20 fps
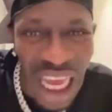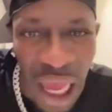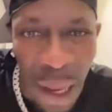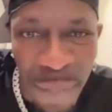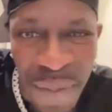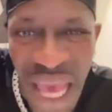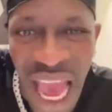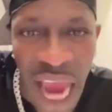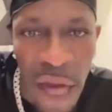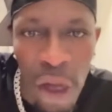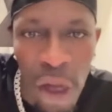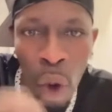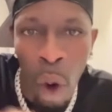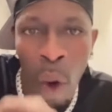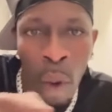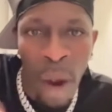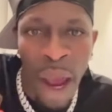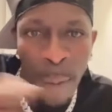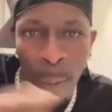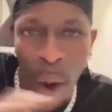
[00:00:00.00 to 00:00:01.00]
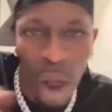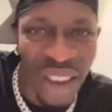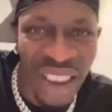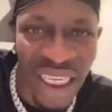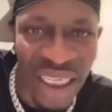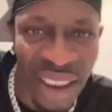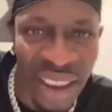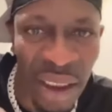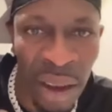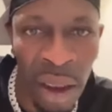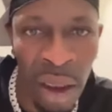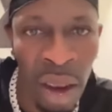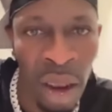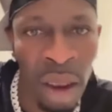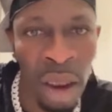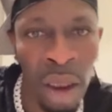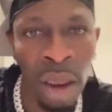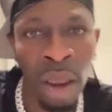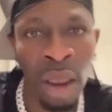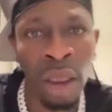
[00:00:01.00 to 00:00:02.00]
boy, if you wear jalabia, you know one wear
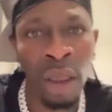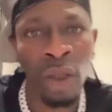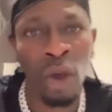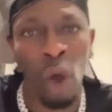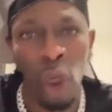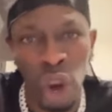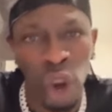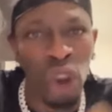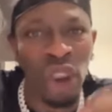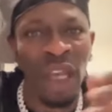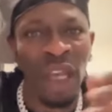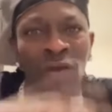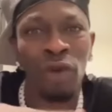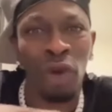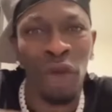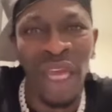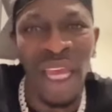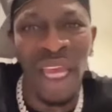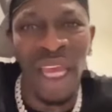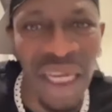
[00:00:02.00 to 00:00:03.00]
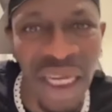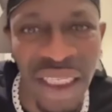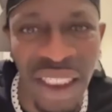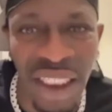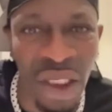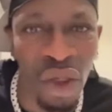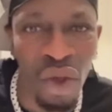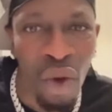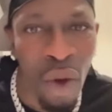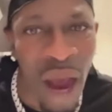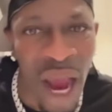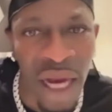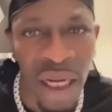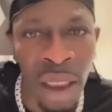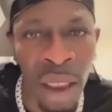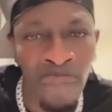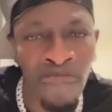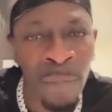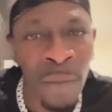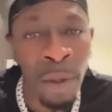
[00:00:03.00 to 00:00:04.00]
boxes. Because you say, if you don't get
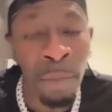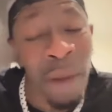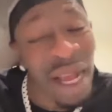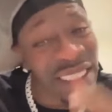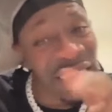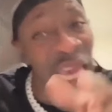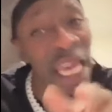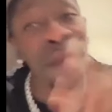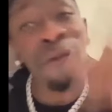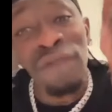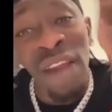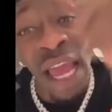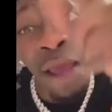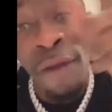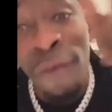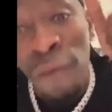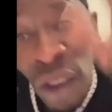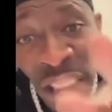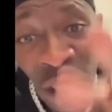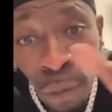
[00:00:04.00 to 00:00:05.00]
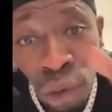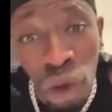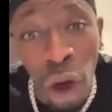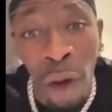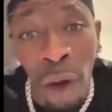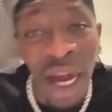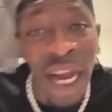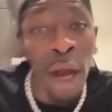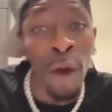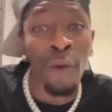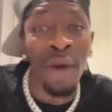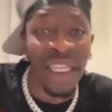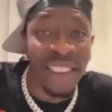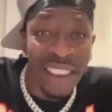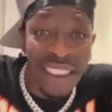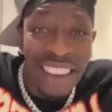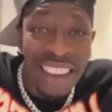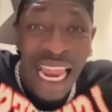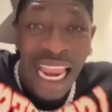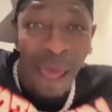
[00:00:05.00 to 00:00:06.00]
anything, you go high. Master, if like, you see
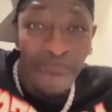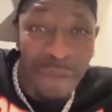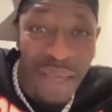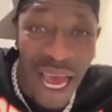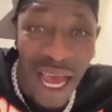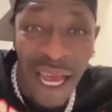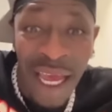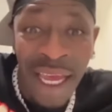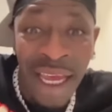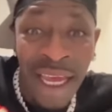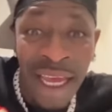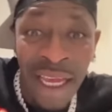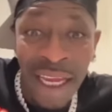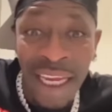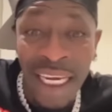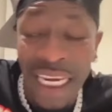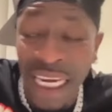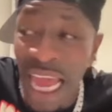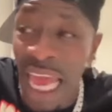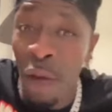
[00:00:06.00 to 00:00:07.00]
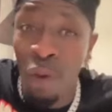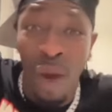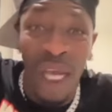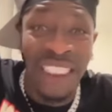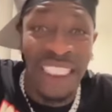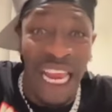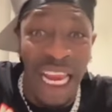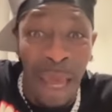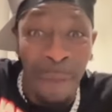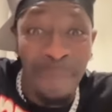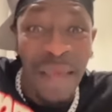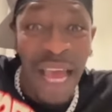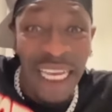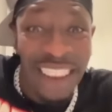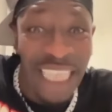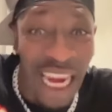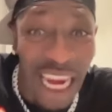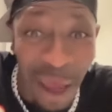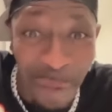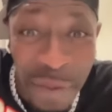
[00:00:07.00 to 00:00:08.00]
Budok, I'm raising jalabia. If the life
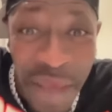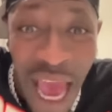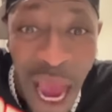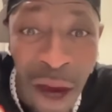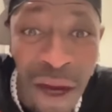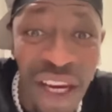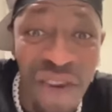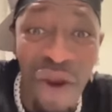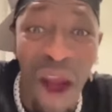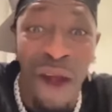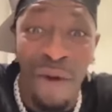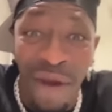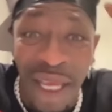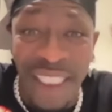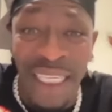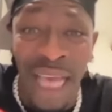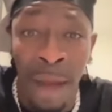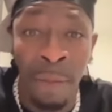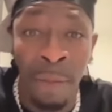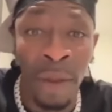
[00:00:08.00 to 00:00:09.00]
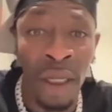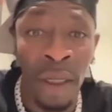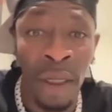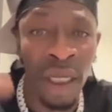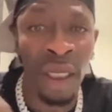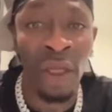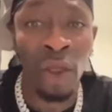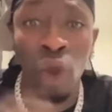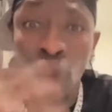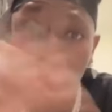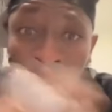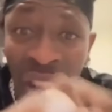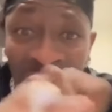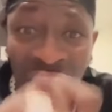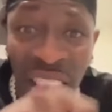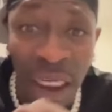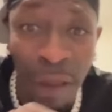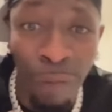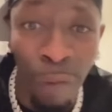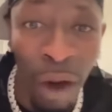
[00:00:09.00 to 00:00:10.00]
wear jalabia, if you are raising,
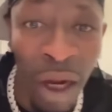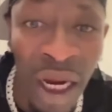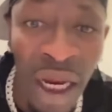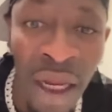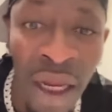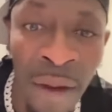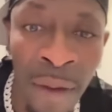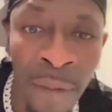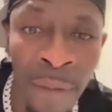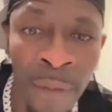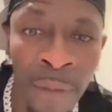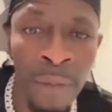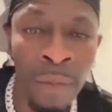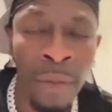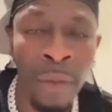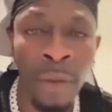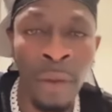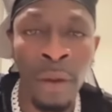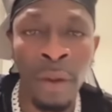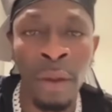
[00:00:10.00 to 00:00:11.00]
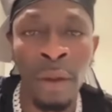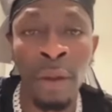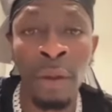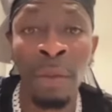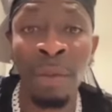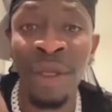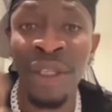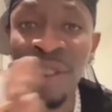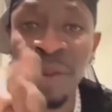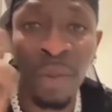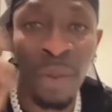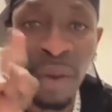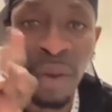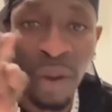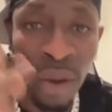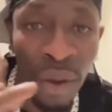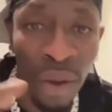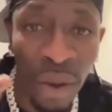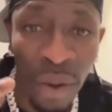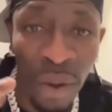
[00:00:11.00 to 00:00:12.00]
you go see him for there.
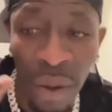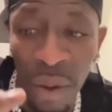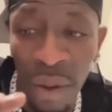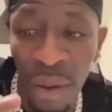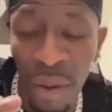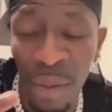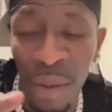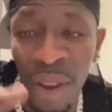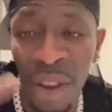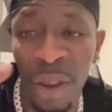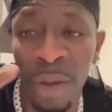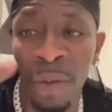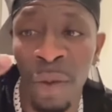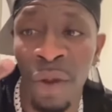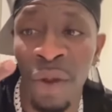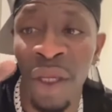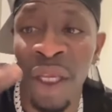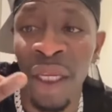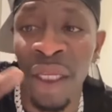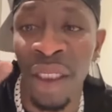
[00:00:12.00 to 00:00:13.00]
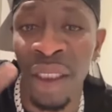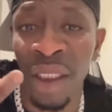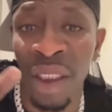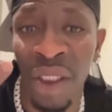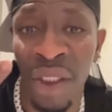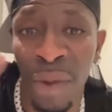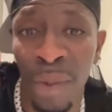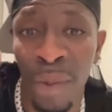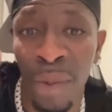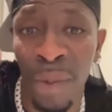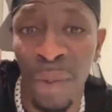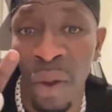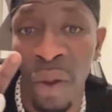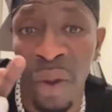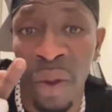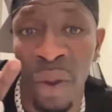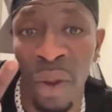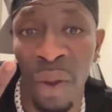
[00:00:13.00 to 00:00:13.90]
Mix small. He's